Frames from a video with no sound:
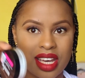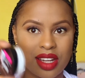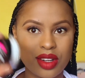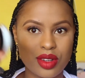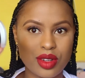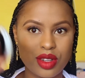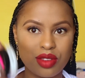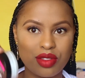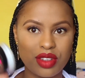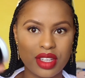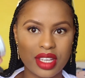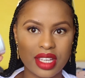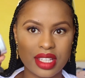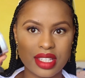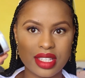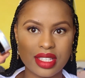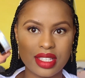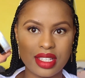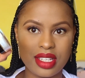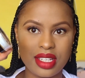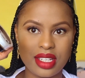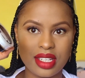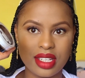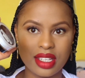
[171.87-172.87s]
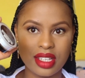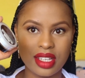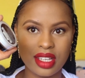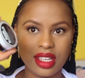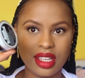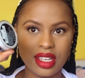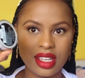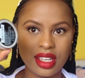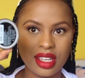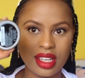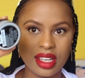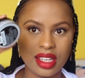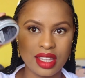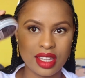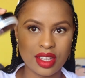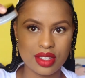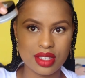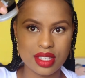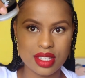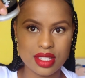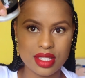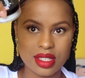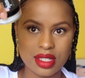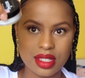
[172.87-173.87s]
I don't know if you can see
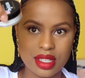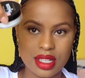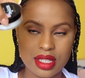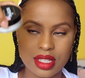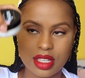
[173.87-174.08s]
consistency.